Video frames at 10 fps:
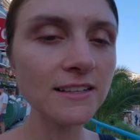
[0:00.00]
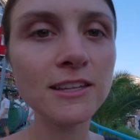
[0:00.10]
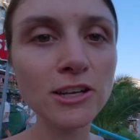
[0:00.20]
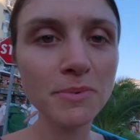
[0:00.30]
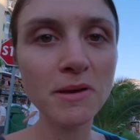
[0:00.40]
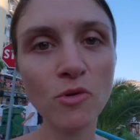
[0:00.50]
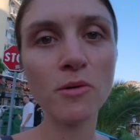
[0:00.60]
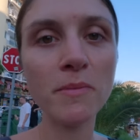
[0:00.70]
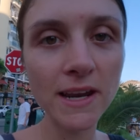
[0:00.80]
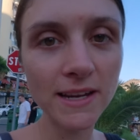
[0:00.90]
a little bit more
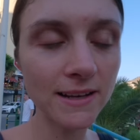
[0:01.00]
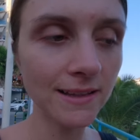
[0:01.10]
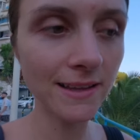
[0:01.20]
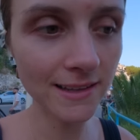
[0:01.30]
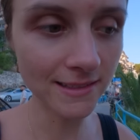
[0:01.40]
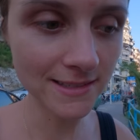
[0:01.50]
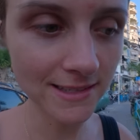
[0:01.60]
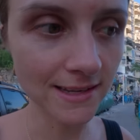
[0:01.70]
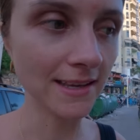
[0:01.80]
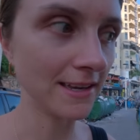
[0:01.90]
money to cleaning the
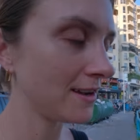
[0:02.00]
city, you